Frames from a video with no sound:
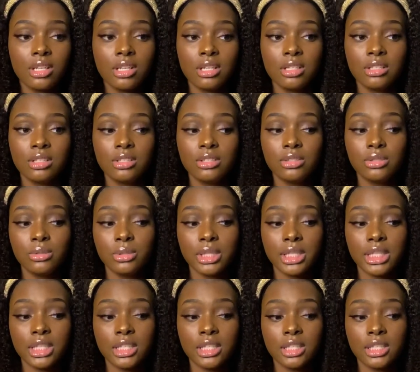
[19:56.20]
You
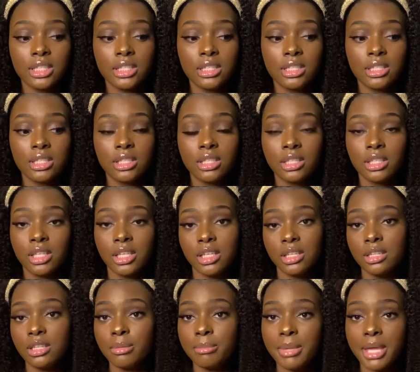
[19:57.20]
can
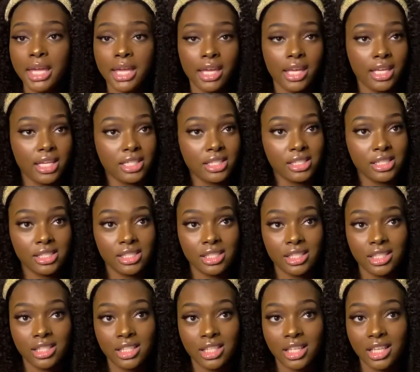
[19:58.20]
get them A's.
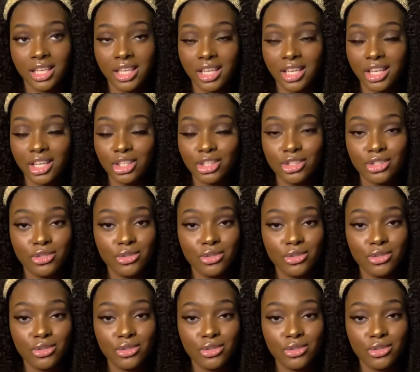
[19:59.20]
You